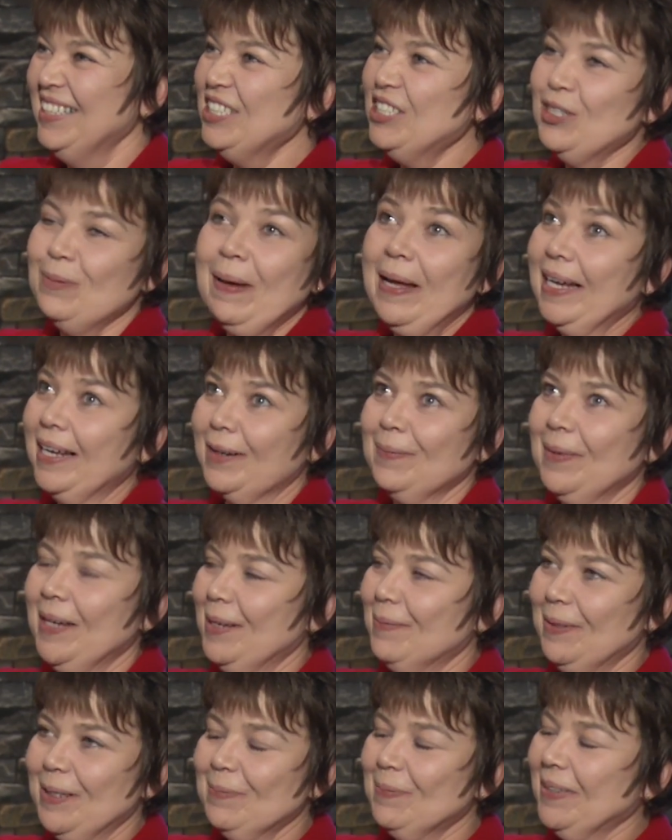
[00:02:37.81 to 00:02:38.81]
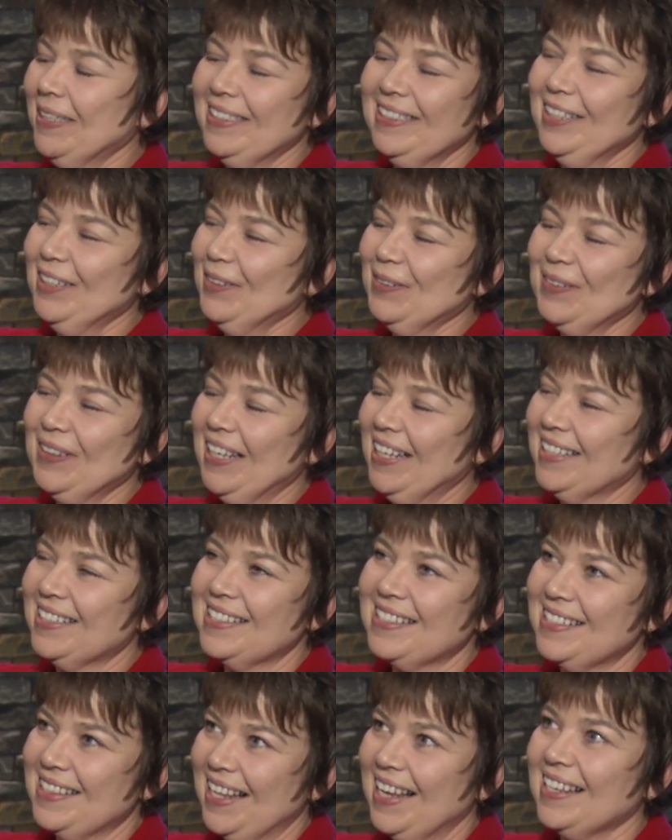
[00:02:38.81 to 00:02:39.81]
Jamaica maybe, but no,
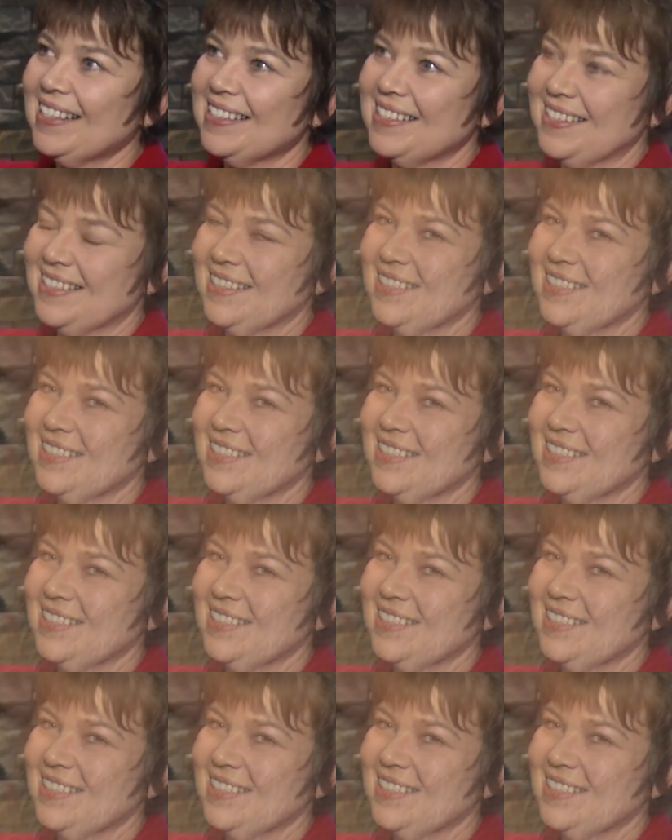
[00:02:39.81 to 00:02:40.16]
that's that's